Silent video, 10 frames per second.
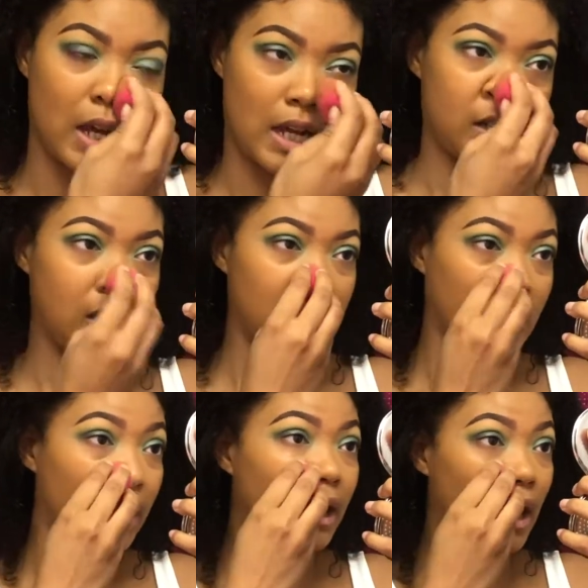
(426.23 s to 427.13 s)
I actually
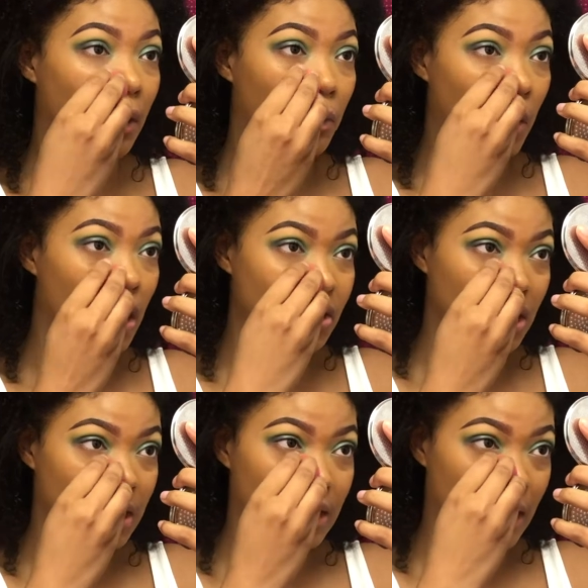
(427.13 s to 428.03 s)
took it and I washed
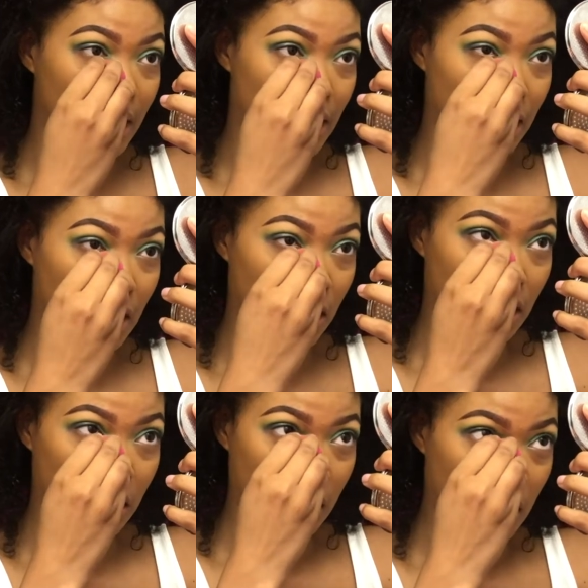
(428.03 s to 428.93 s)
it today,
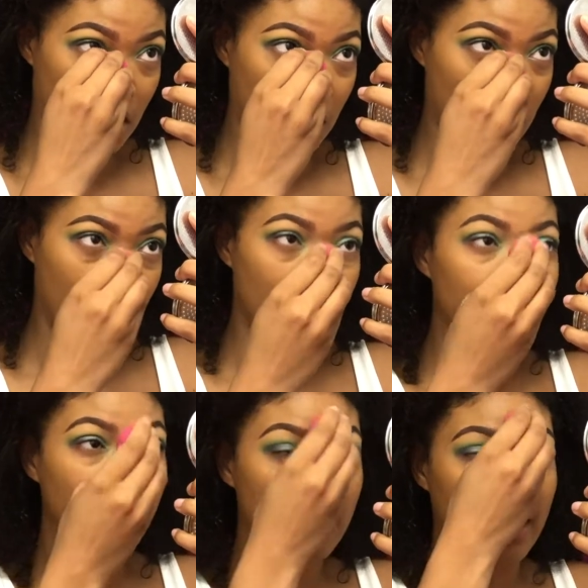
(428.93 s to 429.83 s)

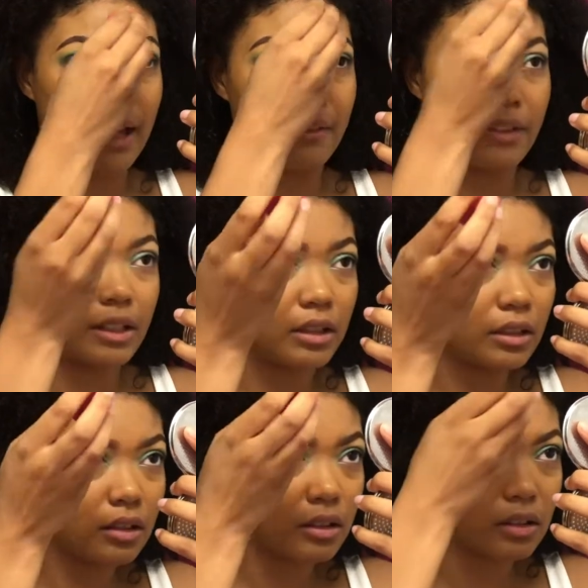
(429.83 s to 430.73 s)
but I haven't
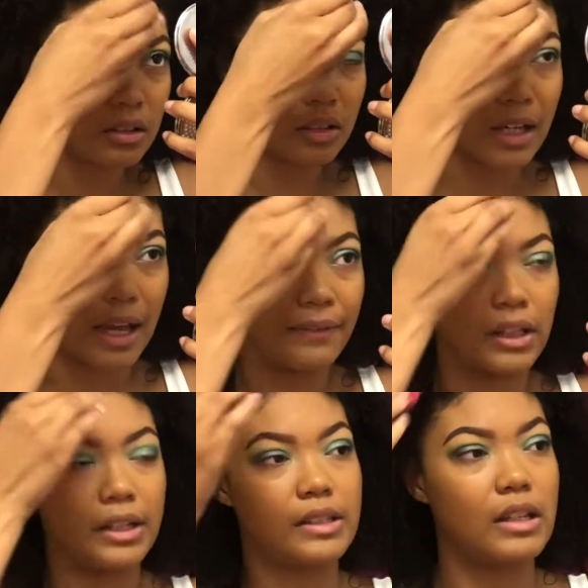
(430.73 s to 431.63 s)

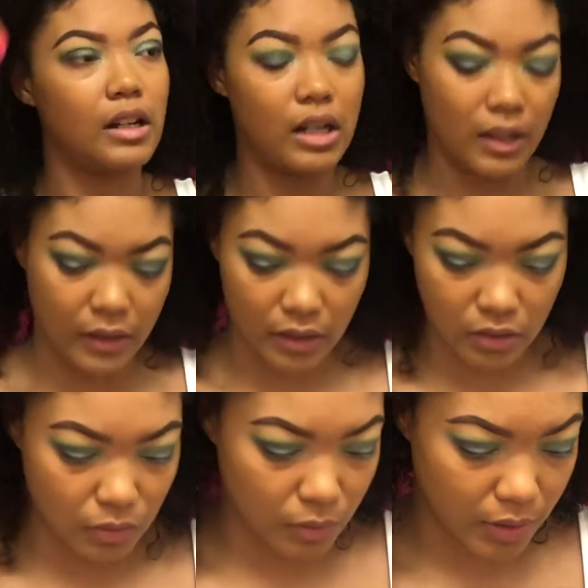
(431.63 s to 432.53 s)
like done anything
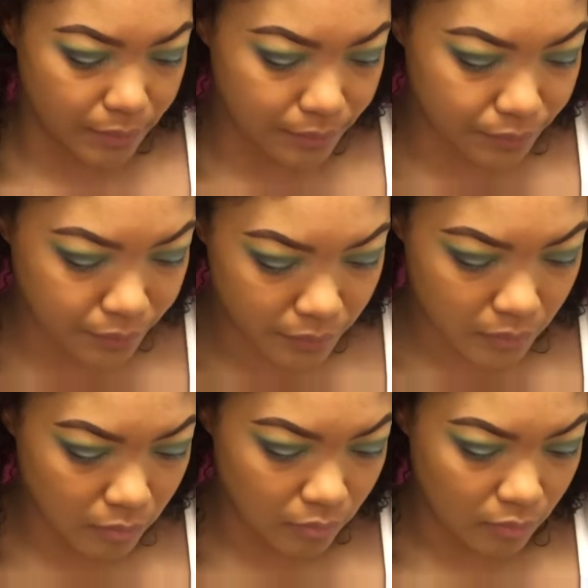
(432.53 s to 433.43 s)
to it
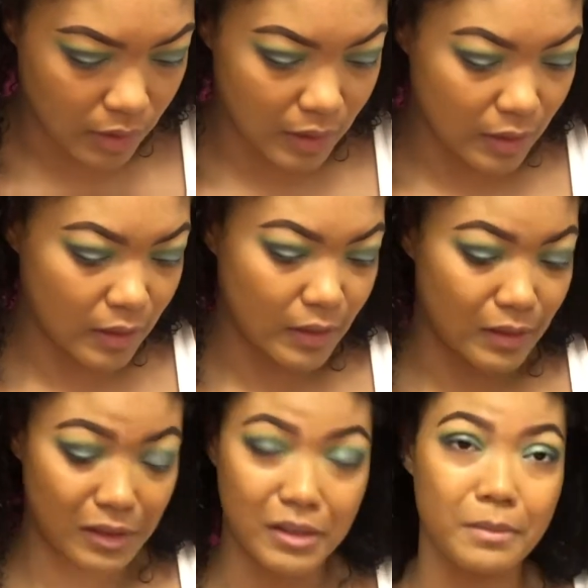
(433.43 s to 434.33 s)
because
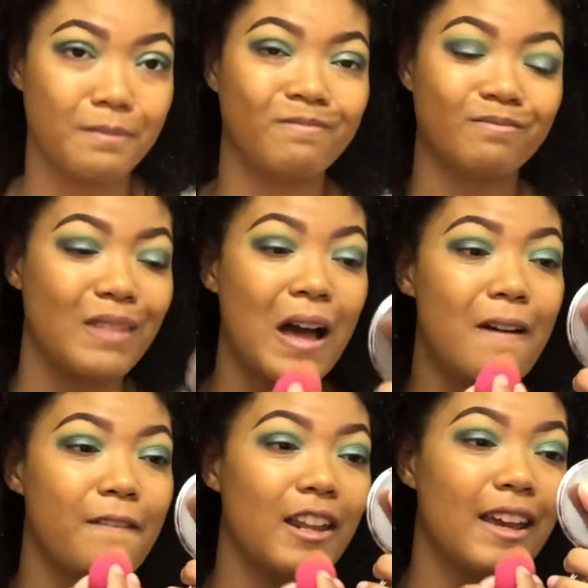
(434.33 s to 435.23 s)
I
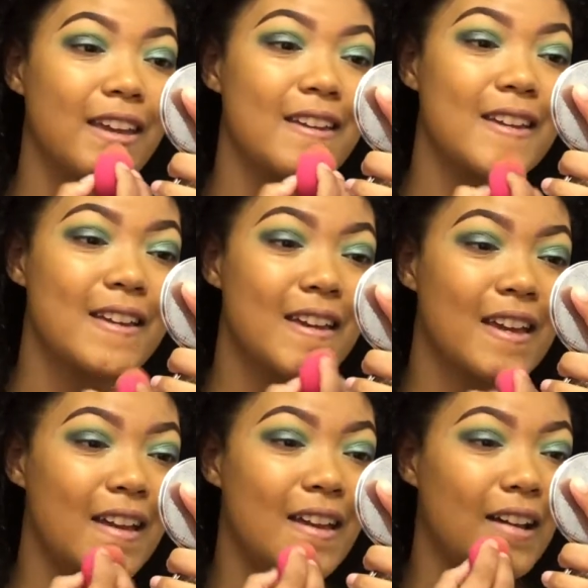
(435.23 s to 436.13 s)
don't feel like it.
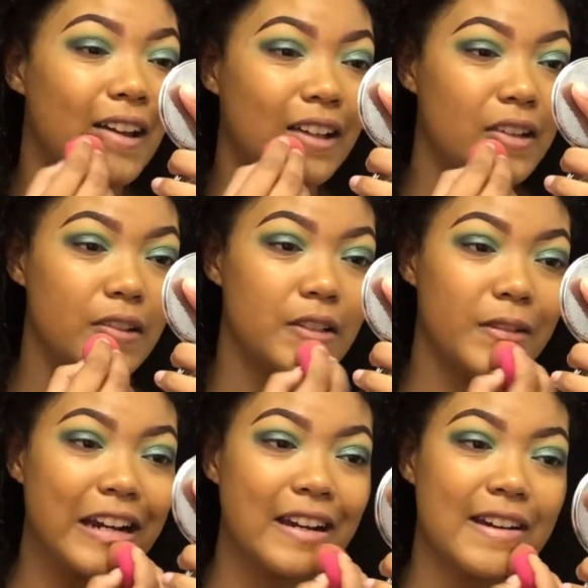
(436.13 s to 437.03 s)
I ain't going
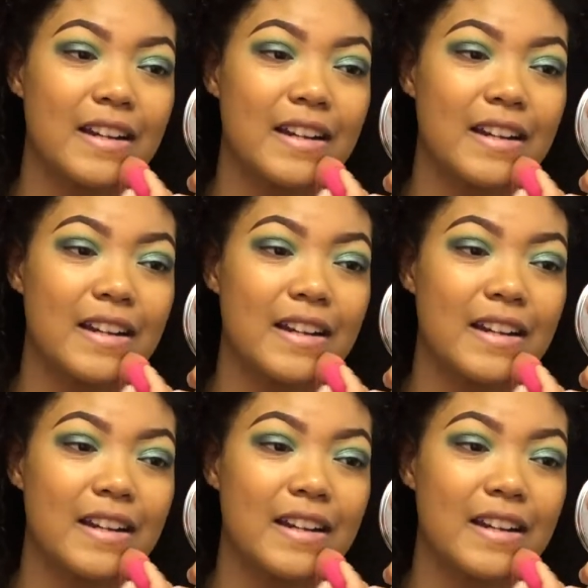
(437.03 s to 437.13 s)
nowhere.